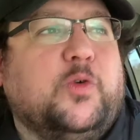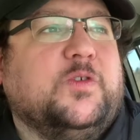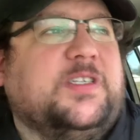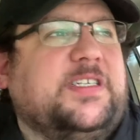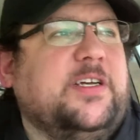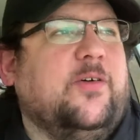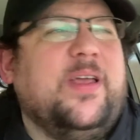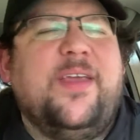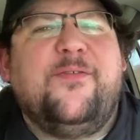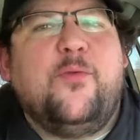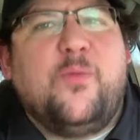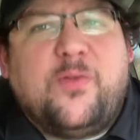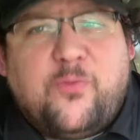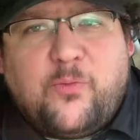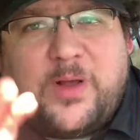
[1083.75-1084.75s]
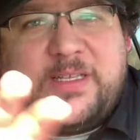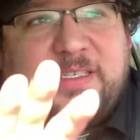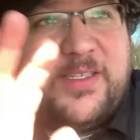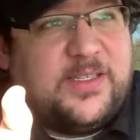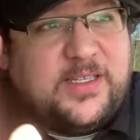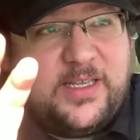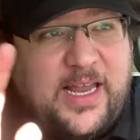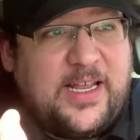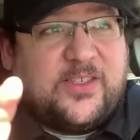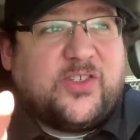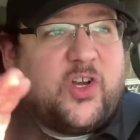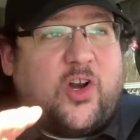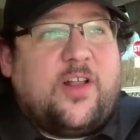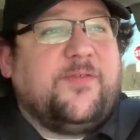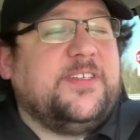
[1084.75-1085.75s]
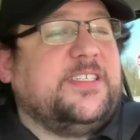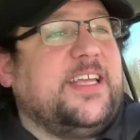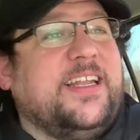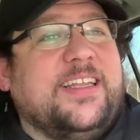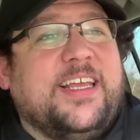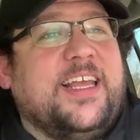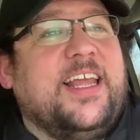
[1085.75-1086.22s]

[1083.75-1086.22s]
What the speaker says: still, even with what Ann Sarnoff has said.